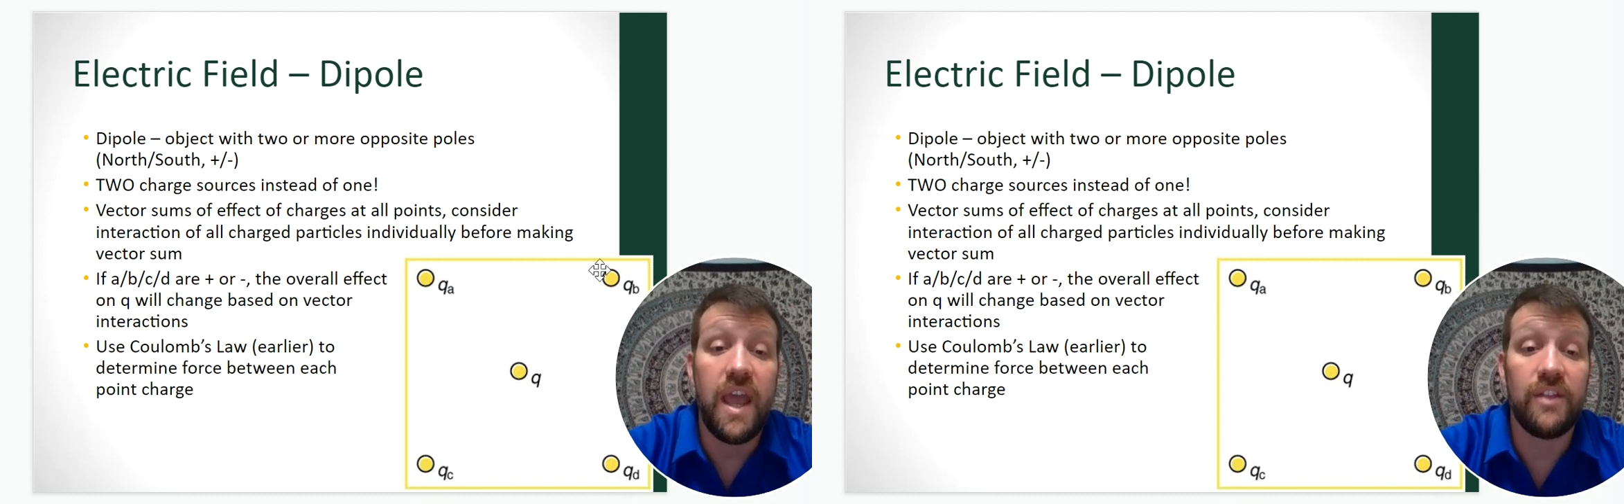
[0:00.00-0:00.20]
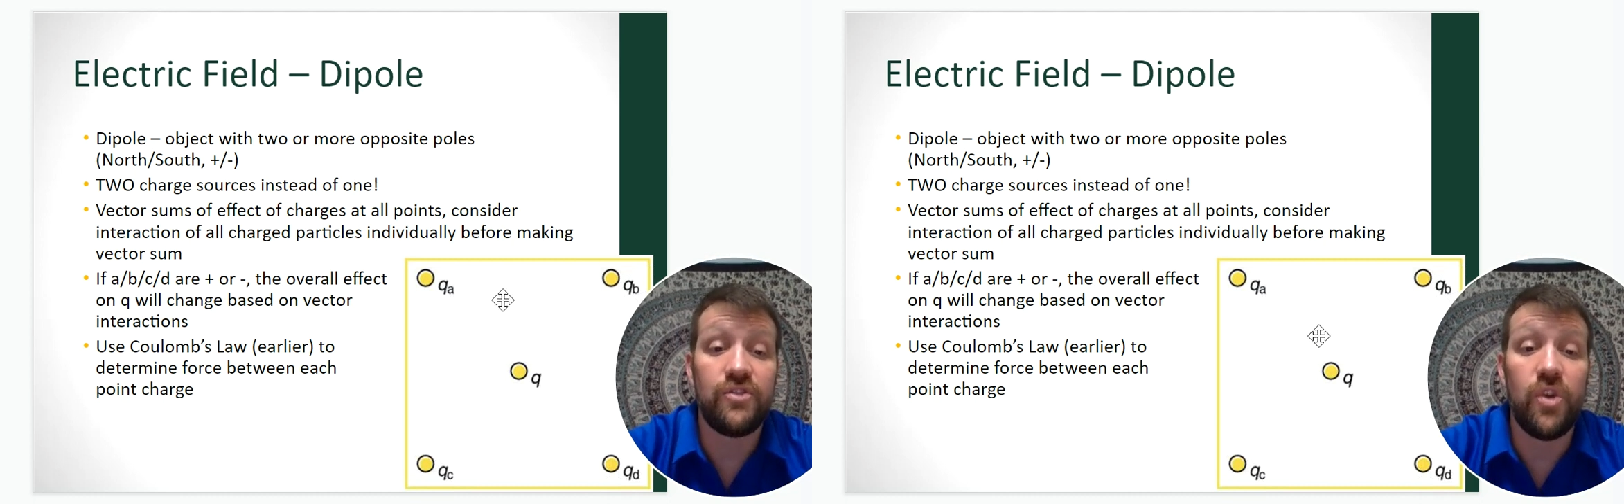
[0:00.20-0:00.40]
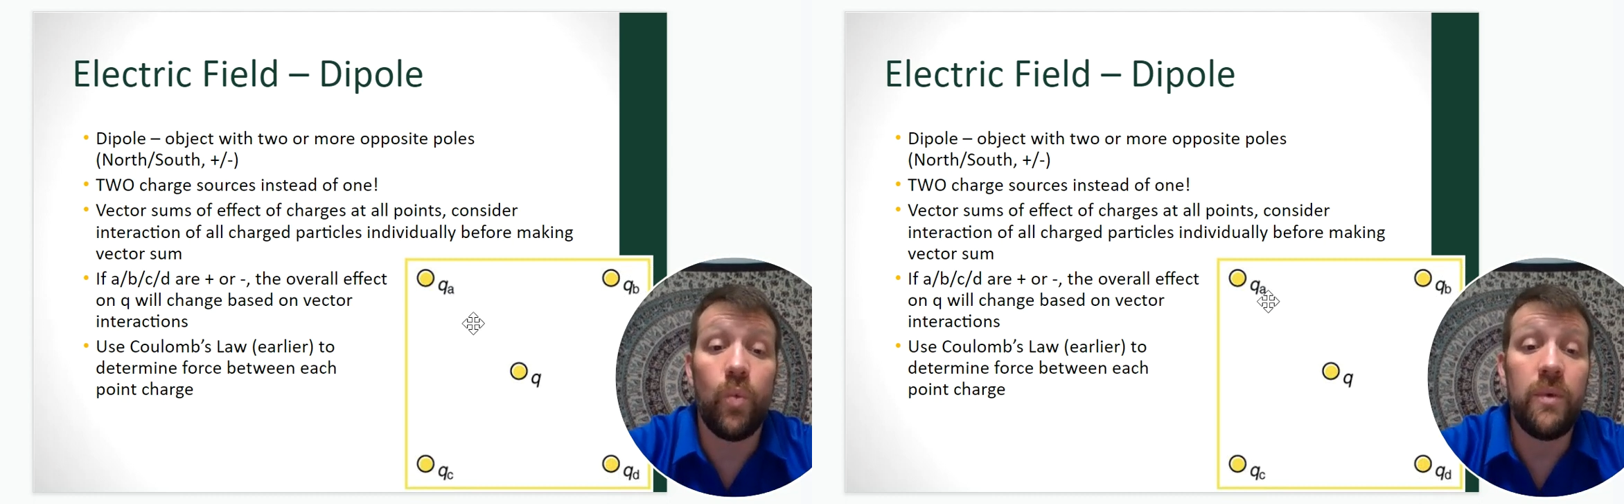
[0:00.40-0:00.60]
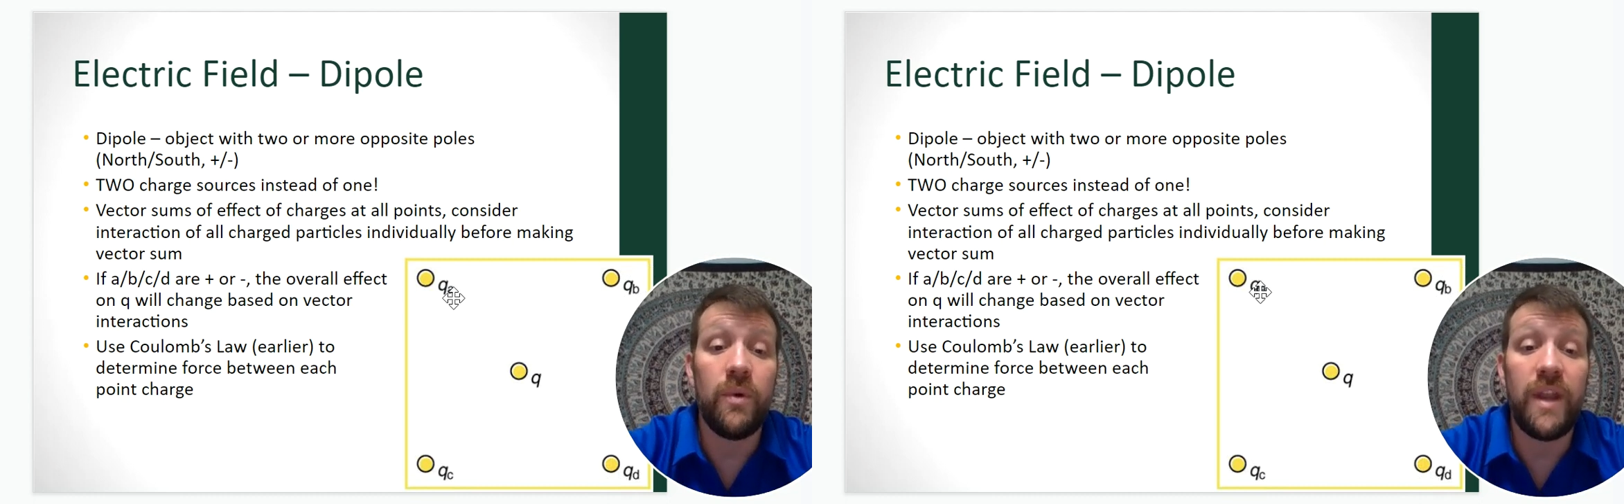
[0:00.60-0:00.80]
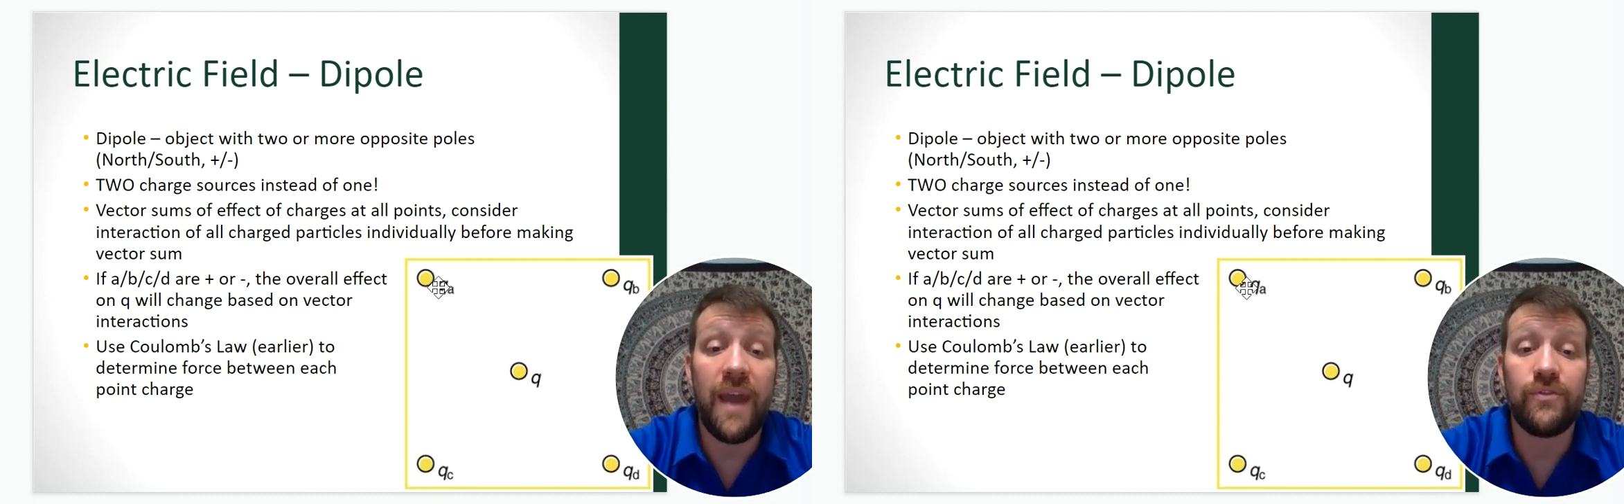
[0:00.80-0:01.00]
And so we
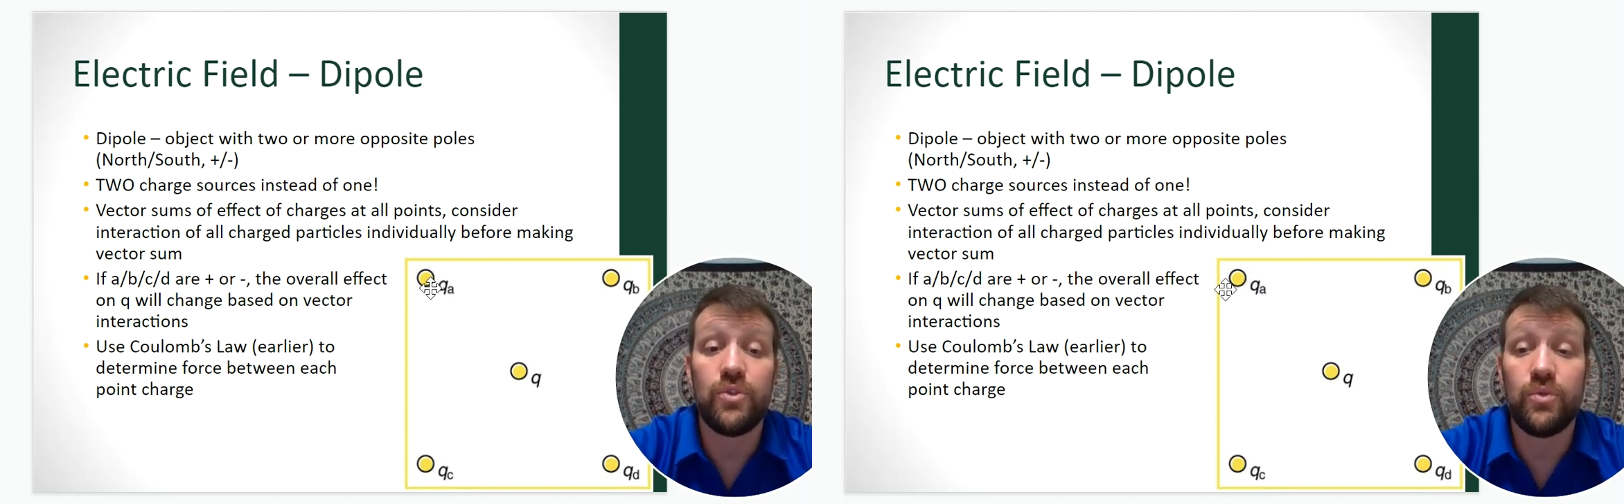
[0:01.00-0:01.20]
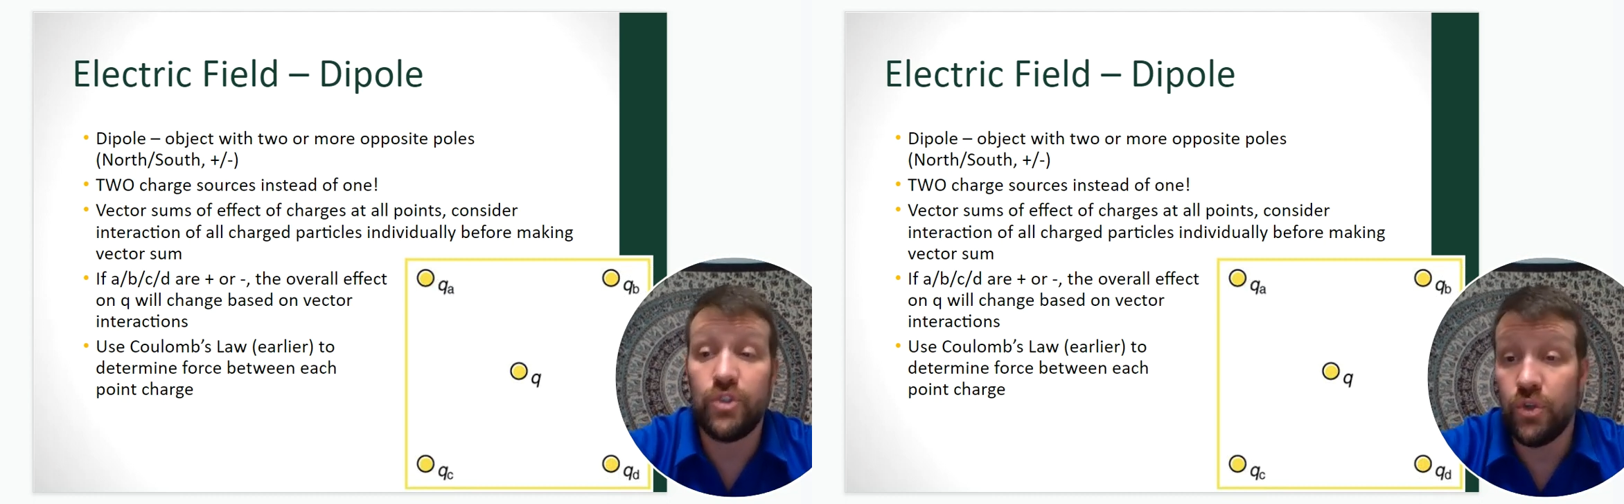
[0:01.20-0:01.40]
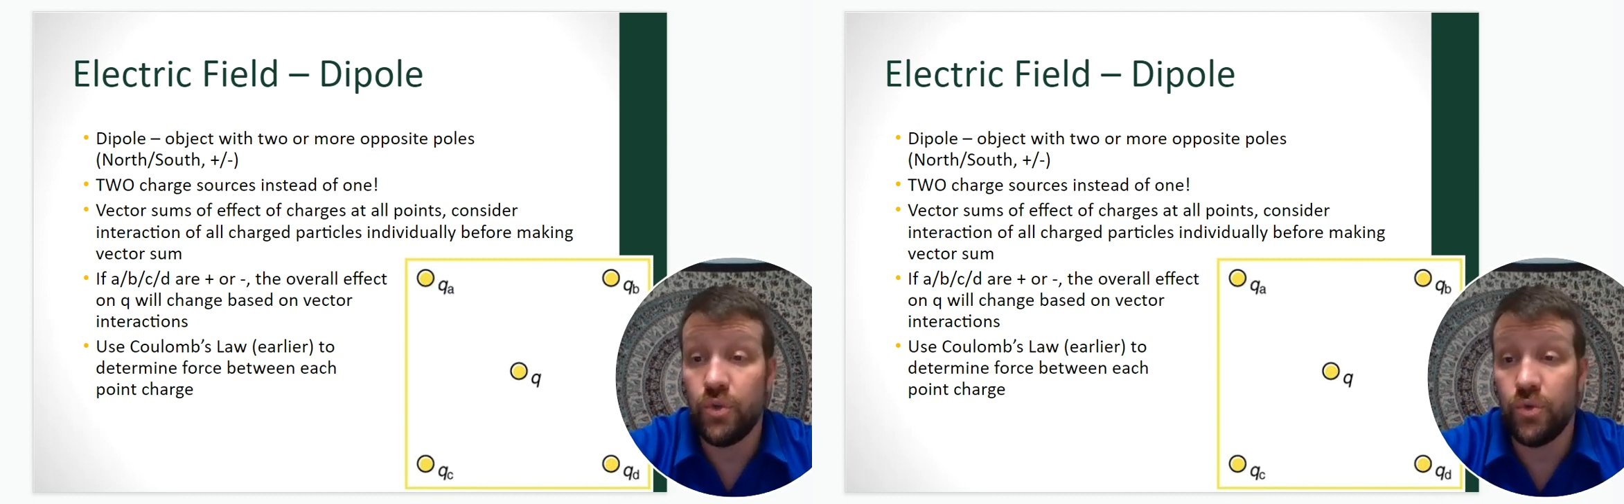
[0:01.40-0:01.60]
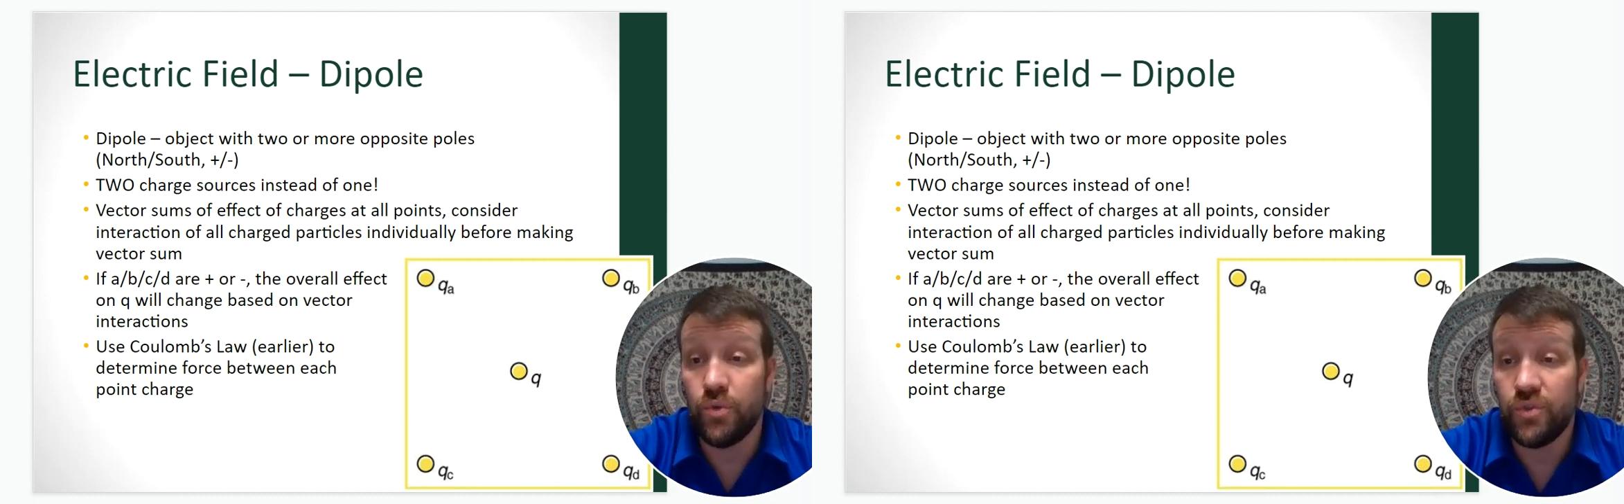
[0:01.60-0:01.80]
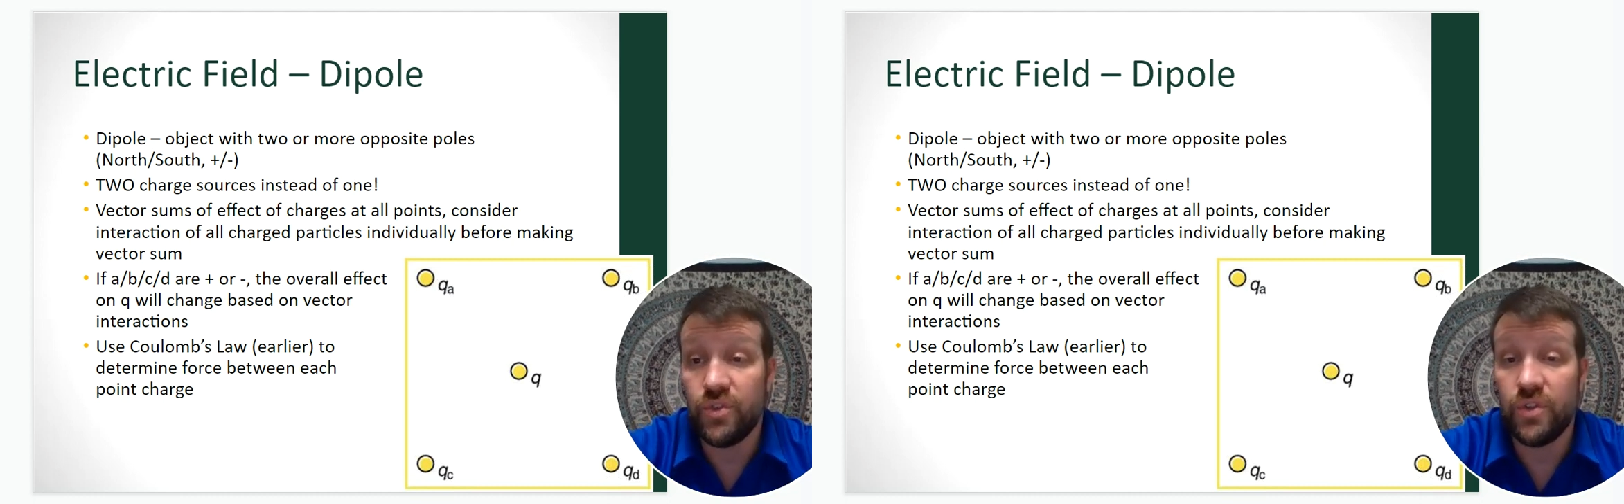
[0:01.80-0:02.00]
would have to
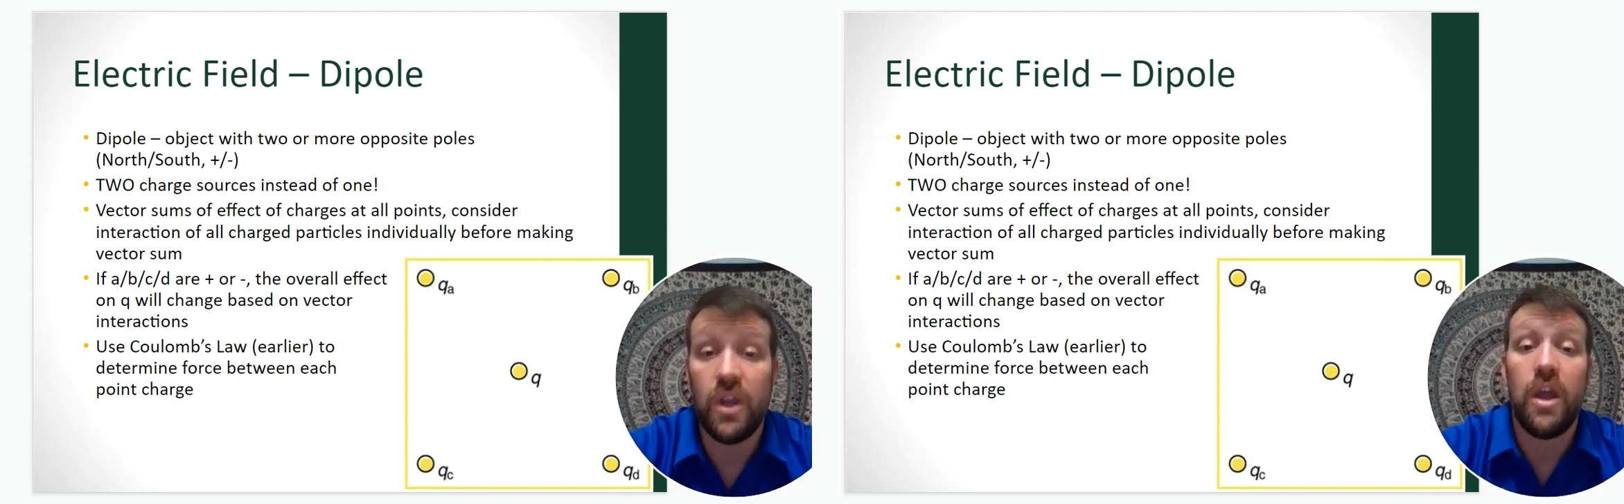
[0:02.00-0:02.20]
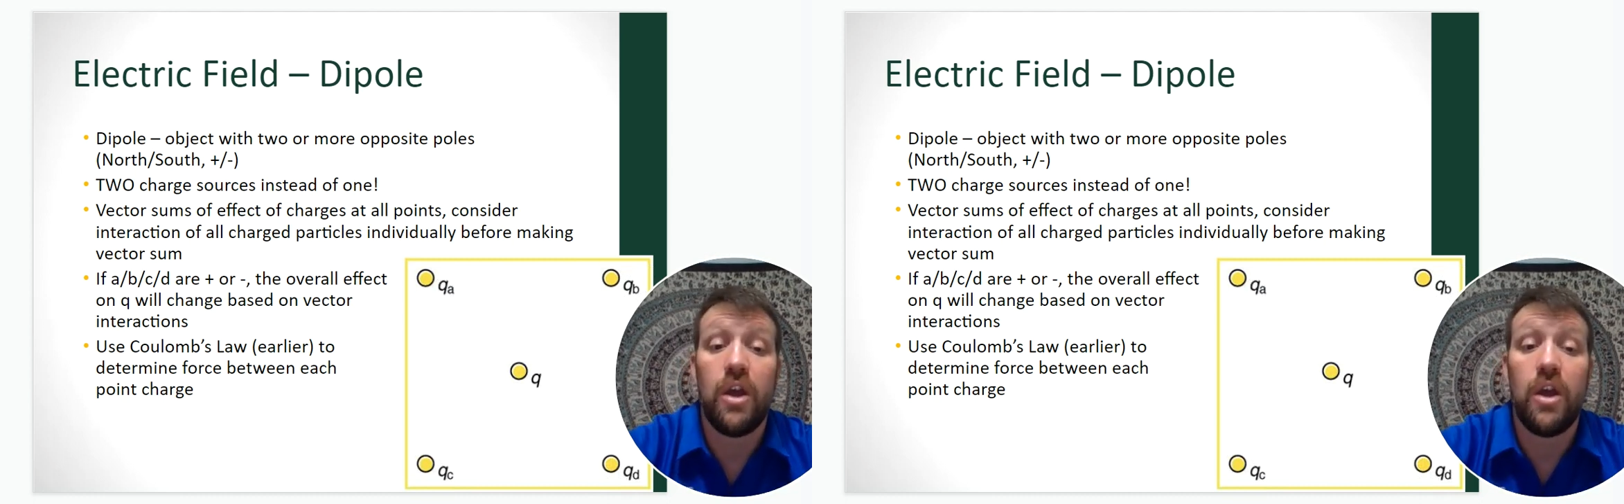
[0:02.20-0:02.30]
use